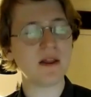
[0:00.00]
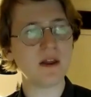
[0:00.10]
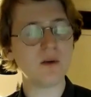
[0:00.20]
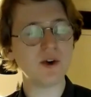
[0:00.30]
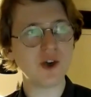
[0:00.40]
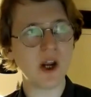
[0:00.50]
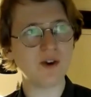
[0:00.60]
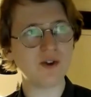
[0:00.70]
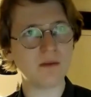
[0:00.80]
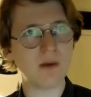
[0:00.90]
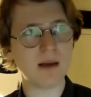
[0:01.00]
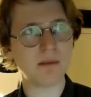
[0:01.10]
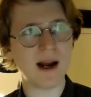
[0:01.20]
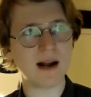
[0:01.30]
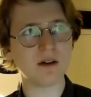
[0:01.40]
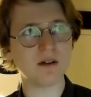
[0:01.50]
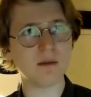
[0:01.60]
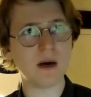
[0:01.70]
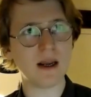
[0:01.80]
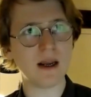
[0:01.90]
But I think what's changed in my
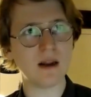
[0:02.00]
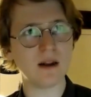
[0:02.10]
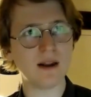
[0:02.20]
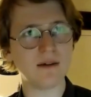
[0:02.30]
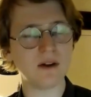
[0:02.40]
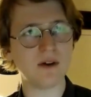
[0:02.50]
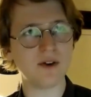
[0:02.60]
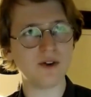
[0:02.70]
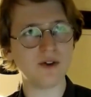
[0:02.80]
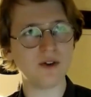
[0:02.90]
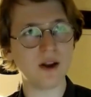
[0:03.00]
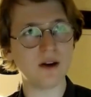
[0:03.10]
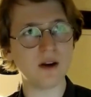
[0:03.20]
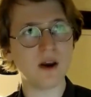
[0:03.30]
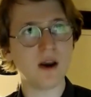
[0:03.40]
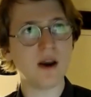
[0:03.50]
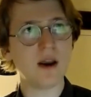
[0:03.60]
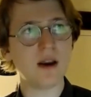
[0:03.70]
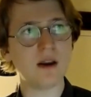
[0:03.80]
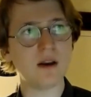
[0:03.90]
practice and my level of understanding
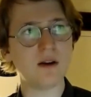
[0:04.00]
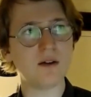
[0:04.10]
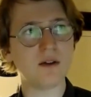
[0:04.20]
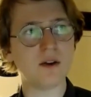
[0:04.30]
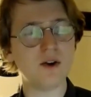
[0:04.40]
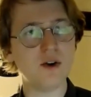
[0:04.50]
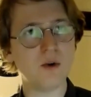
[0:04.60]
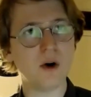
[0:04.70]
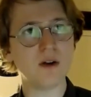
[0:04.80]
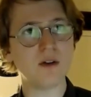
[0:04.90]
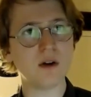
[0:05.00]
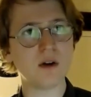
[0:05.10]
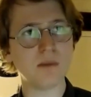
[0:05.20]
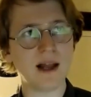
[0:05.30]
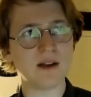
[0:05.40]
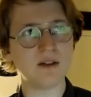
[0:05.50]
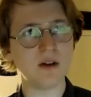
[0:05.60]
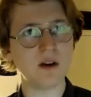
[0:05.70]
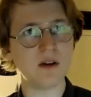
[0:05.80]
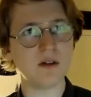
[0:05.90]
is the nuance and the
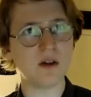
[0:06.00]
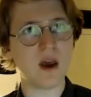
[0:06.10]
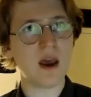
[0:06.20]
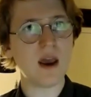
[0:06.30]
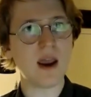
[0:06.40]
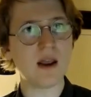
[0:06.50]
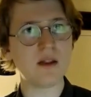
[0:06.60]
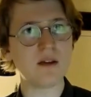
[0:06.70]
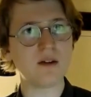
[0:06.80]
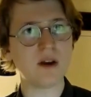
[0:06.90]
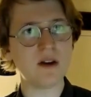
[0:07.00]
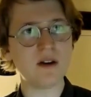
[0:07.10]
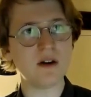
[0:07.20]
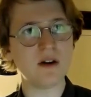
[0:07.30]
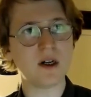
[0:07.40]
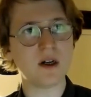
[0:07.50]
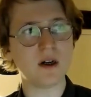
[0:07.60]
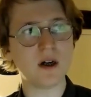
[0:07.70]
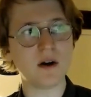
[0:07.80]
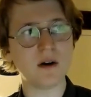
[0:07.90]
complexities and this idea
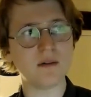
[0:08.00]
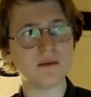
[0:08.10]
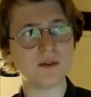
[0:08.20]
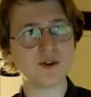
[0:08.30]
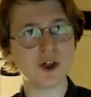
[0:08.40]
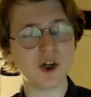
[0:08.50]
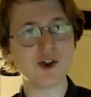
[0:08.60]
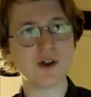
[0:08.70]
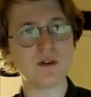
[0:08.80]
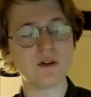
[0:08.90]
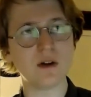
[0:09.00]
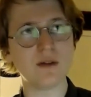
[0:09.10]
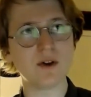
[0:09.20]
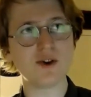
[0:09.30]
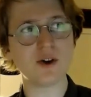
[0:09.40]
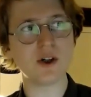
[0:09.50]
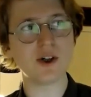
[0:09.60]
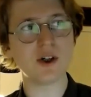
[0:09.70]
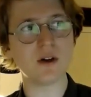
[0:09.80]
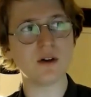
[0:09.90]
of traditions and living
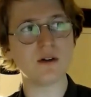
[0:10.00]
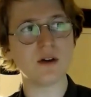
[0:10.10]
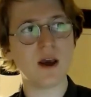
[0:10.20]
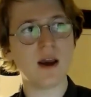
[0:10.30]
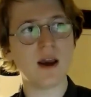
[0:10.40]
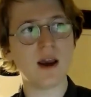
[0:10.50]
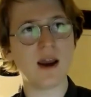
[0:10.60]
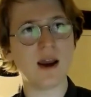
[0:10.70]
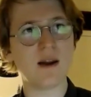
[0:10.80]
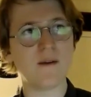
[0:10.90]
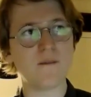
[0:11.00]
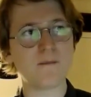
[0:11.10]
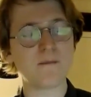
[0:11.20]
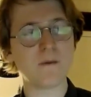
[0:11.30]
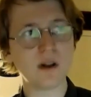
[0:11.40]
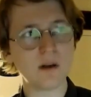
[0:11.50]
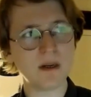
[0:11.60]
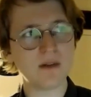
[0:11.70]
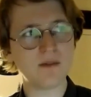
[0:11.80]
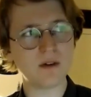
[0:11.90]
traditions. And there's a
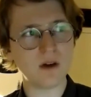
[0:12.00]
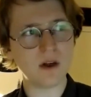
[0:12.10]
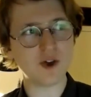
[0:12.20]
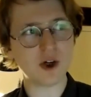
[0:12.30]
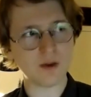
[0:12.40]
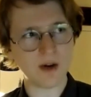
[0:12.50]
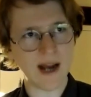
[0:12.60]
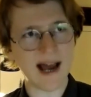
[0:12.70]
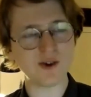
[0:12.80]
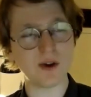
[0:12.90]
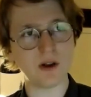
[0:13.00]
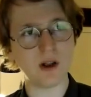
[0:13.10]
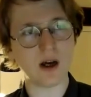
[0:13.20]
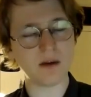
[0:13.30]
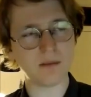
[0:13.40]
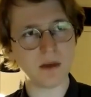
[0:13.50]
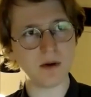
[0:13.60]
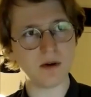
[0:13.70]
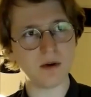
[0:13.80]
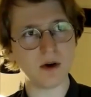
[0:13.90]
little bit of this knee-jerk reaction that a lot of
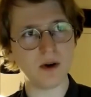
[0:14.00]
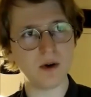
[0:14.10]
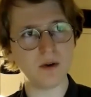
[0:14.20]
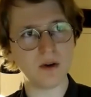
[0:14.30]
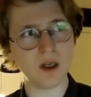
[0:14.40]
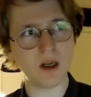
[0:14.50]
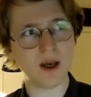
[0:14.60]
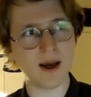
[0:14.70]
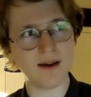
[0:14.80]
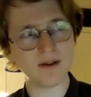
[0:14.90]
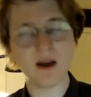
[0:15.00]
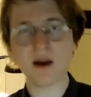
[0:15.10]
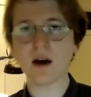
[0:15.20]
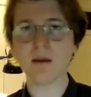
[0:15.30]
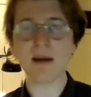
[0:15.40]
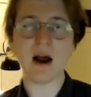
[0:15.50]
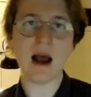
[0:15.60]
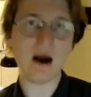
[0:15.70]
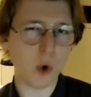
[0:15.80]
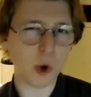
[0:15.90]
people who are new to tea have
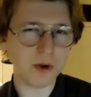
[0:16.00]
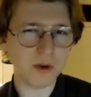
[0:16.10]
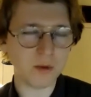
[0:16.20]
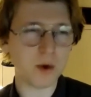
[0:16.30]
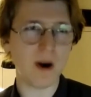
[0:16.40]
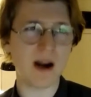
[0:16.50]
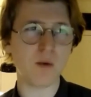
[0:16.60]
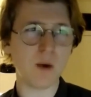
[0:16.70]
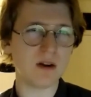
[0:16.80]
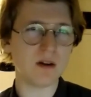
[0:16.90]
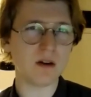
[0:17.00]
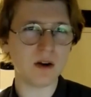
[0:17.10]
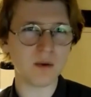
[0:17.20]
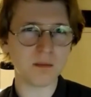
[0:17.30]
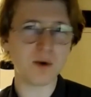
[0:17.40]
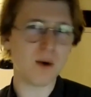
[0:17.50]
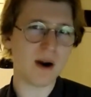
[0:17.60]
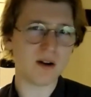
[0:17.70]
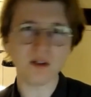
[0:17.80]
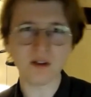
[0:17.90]
about how old is pu'er? When did,
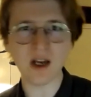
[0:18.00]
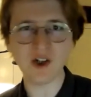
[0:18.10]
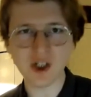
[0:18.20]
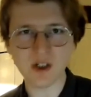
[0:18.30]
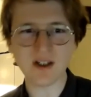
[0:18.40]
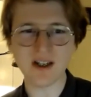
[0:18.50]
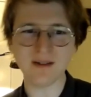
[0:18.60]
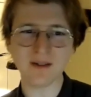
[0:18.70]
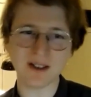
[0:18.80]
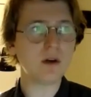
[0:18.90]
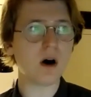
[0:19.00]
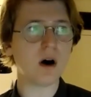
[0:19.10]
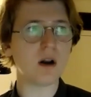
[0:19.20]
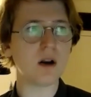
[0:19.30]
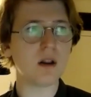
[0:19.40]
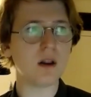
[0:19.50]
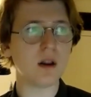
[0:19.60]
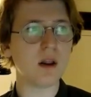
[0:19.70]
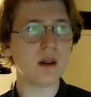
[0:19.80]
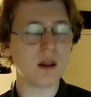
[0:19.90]
pu'er is this ancient tea. We taught
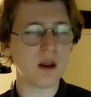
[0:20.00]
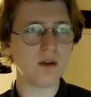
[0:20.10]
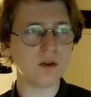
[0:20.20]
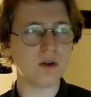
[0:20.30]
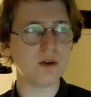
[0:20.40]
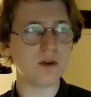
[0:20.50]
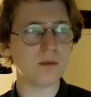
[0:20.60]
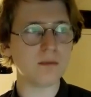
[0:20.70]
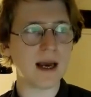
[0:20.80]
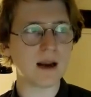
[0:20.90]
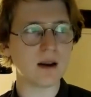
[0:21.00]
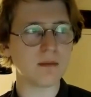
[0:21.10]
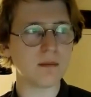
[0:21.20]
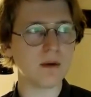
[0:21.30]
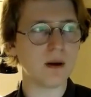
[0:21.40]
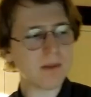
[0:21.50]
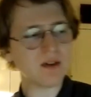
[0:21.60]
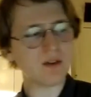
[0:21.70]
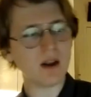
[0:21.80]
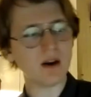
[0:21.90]
in the Institute back in
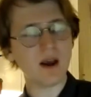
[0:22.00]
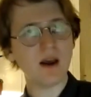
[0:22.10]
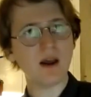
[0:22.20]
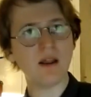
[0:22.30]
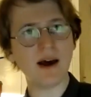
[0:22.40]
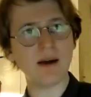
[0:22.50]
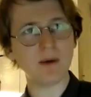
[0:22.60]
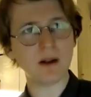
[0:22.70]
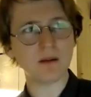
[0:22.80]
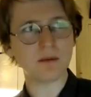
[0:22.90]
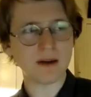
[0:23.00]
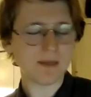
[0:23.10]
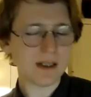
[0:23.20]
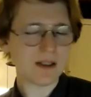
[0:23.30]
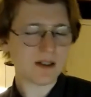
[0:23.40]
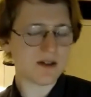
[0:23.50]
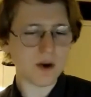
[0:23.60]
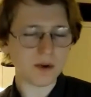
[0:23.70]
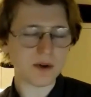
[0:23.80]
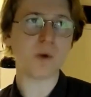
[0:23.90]
Penn State that, well, really there's
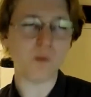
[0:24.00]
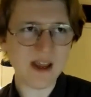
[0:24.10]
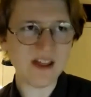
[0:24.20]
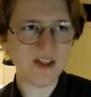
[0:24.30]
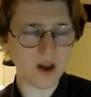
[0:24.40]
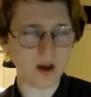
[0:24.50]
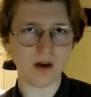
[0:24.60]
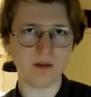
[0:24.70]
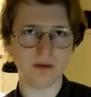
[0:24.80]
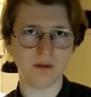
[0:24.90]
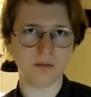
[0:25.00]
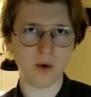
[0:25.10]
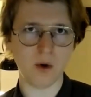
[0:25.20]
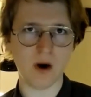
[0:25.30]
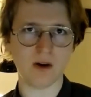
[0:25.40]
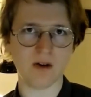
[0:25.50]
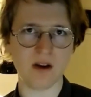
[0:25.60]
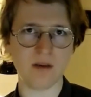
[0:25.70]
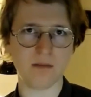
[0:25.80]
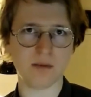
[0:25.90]
no, what we think of as pu'er
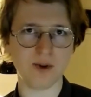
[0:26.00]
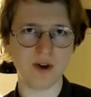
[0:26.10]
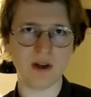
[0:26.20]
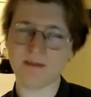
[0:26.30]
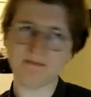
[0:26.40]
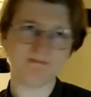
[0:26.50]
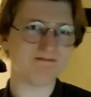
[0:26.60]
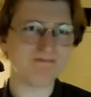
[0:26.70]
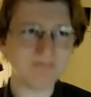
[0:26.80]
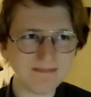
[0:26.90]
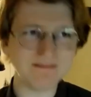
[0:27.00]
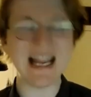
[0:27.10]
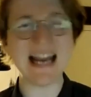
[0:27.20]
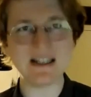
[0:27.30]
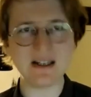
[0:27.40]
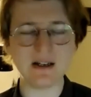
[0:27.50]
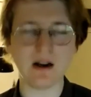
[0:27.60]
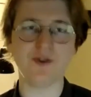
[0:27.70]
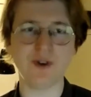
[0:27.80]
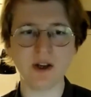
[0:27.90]
tea
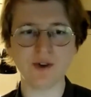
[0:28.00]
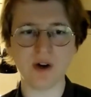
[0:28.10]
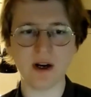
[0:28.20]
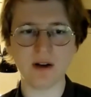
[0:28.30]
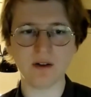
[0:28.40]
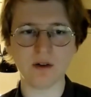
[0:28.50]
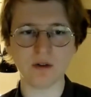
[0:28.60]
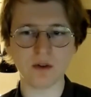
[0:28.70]
pre-1900-ish, right?